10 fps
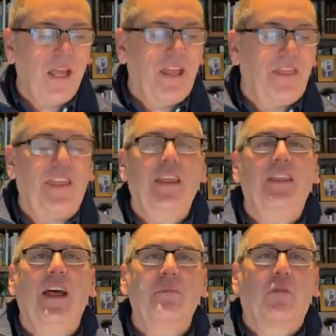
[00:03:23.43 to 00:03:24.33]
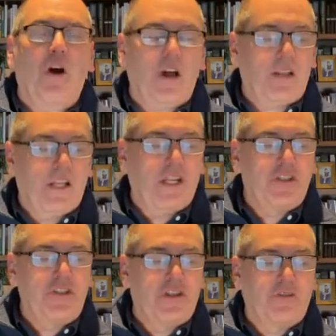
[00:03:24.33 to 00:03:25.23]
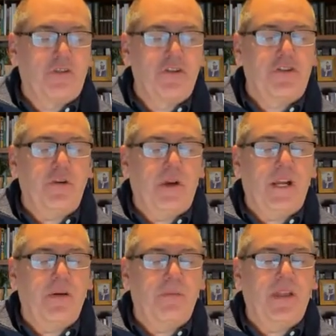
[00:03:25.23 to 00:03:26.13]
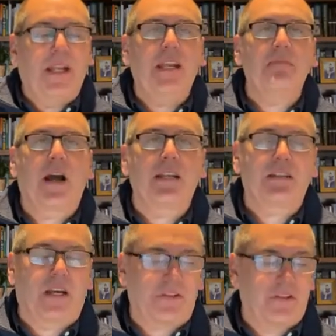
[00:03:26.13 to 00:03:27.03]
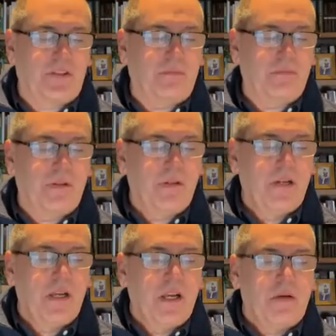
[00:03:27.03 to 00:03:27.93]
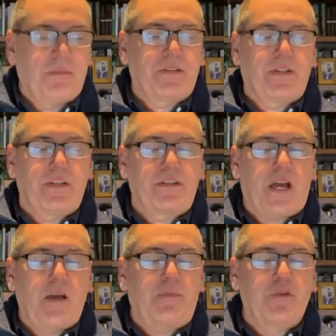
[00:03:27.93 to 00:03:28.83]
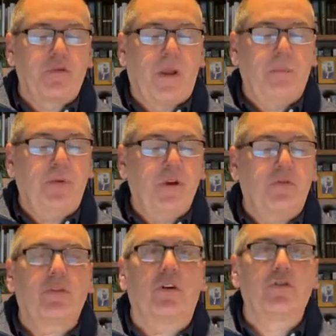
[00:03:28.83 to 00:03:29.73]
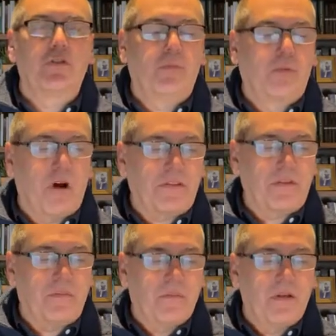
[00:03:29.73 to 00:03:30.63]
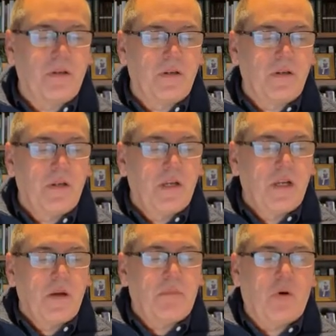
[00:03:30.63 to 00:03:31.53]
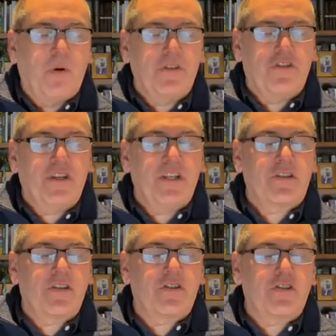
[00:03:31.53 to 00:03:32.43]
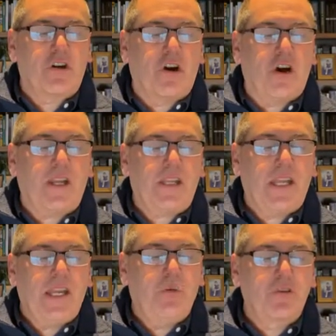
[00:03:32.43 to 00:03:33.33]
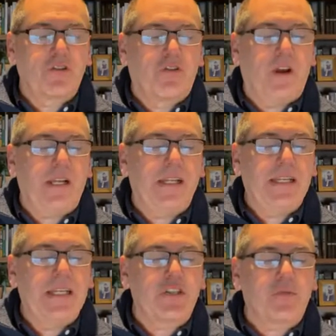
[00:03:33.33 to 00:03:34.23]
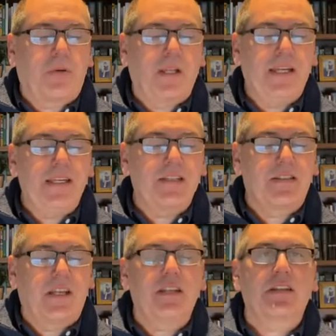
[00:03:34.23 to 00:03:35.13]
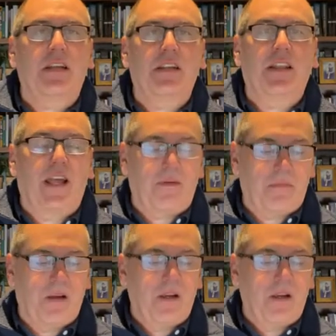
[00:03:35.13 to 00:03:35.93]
Then they brought little children to him that he might touch them. But the disciples rebuked those who brought them. But when Jesus saw it, he was greatly displeased, and he said to them,